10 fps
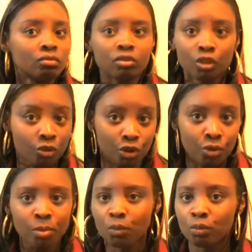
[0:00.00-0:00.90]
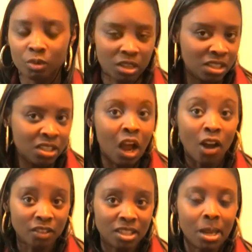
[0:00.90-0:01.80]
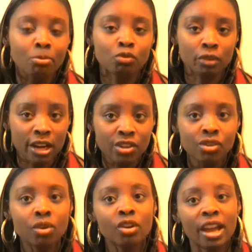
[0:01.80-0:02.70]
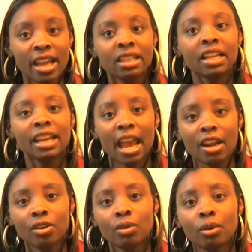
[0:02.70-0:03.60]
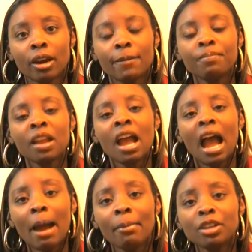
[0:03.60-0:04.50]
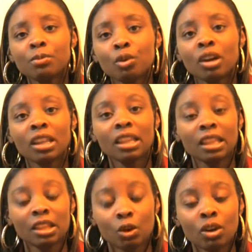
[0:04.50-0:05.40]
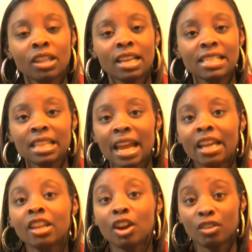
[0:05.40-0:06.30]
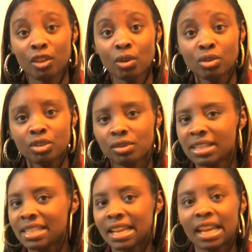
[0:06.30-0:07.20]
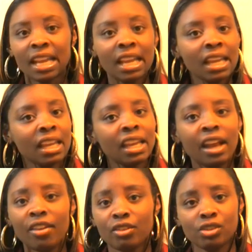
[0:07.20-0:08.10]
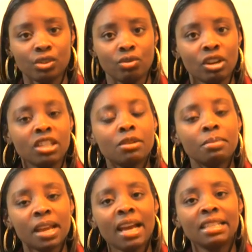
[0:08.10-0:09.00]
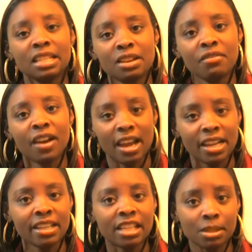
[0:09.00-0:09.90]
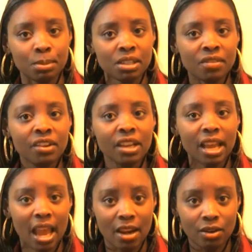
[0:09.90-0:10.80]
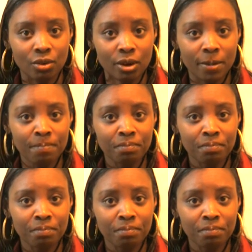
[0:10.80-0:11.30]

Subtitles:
group, oftentimes racial or ethnic category, how much more or less likely are those students than any other student to be identified in a specific category.